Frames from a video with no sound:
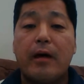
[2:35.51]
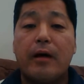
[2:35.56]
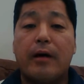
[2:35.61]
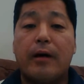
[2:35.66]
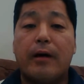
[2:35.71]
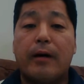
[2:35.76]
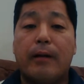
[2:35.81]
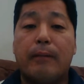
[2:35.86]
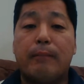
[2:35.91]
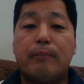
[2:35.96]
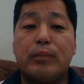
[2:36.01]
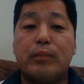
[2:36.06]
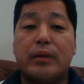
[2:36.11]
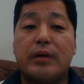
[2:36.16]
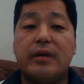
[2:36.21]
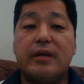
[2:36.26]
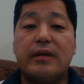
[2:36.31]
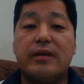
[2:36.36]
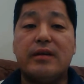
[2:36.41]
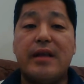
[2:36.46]

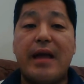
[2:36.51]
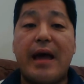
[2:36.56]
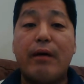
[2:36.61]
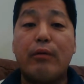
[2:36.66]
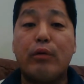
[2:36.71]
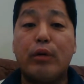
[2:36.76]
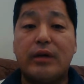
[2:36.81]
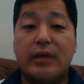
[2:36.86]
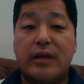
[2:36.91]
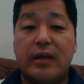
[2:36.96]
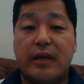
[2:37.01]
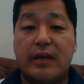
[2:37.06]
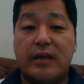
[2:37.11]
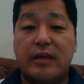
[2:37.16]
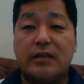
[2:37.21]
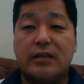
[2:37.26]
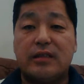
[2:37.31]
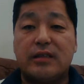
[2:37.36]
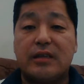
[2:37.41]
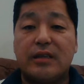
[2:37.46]
But
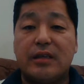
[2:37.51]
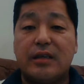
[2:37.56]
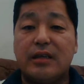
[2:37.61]
nowadays,